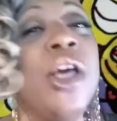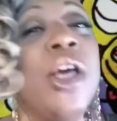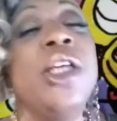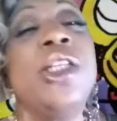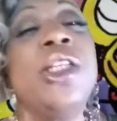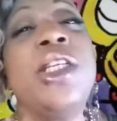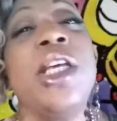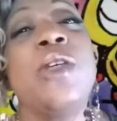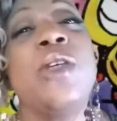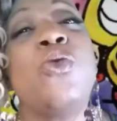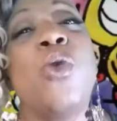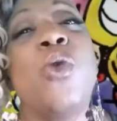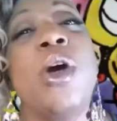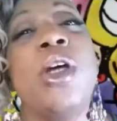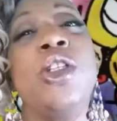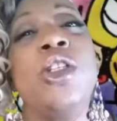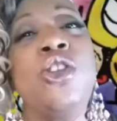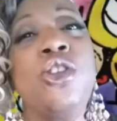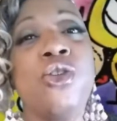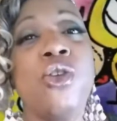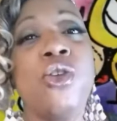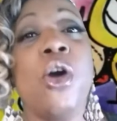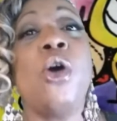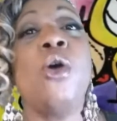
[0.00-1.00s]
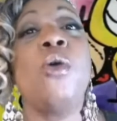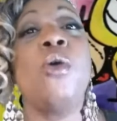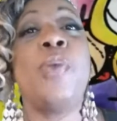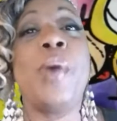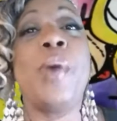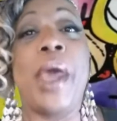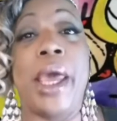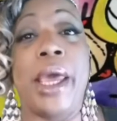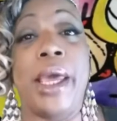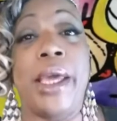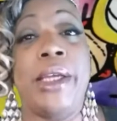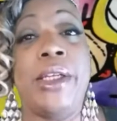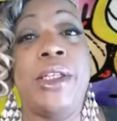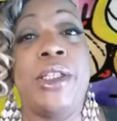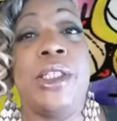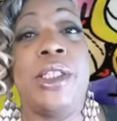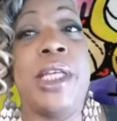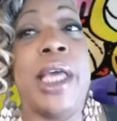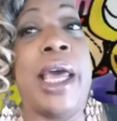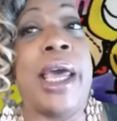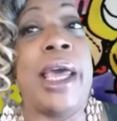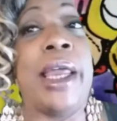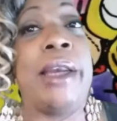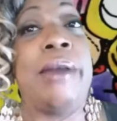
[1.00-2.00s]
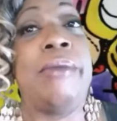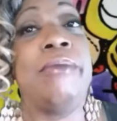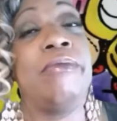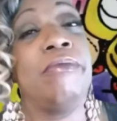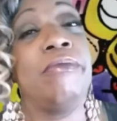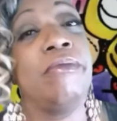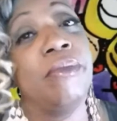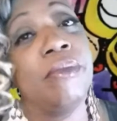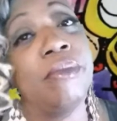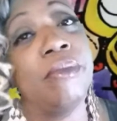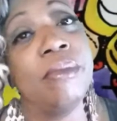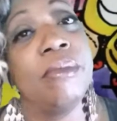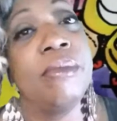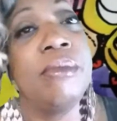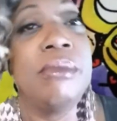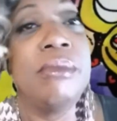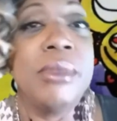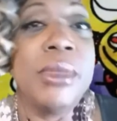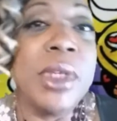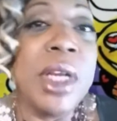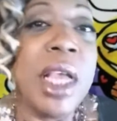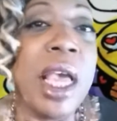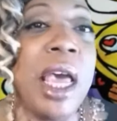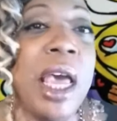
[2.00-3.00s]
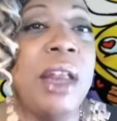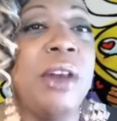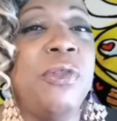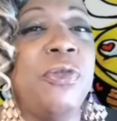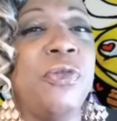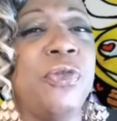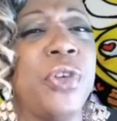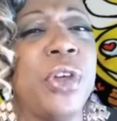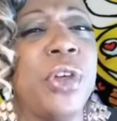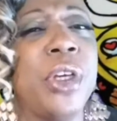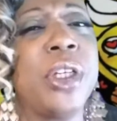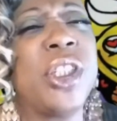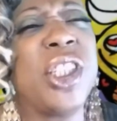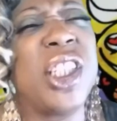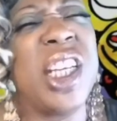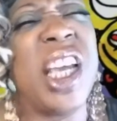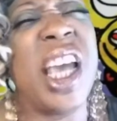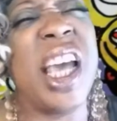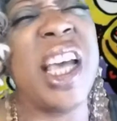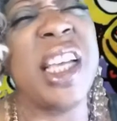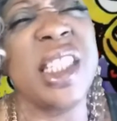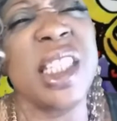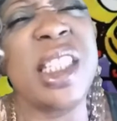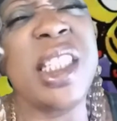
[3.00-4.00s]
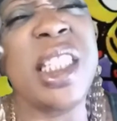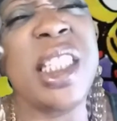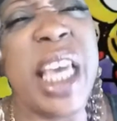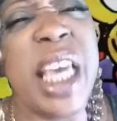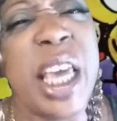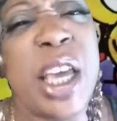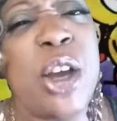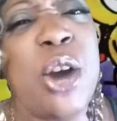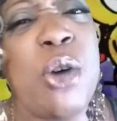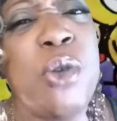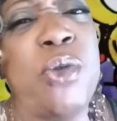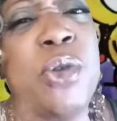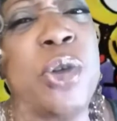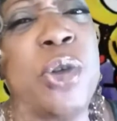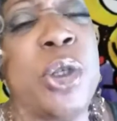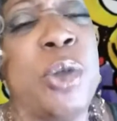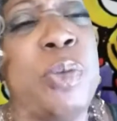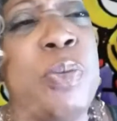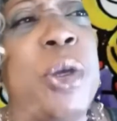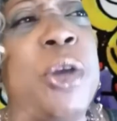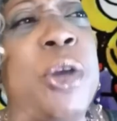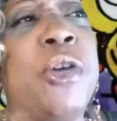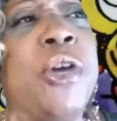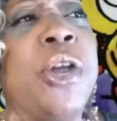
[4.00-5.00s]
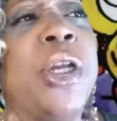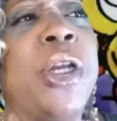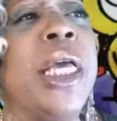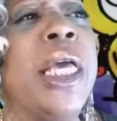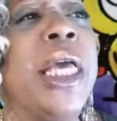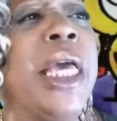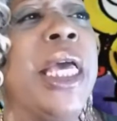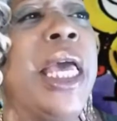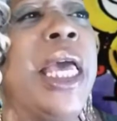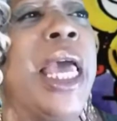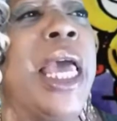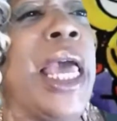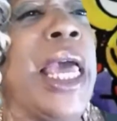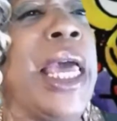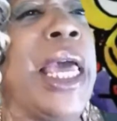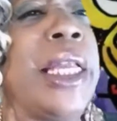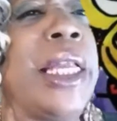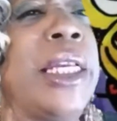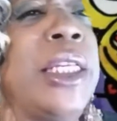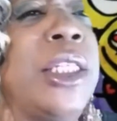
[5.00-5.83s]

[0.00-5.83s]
She has one troll page that kind of feels she has a takeover spirit, and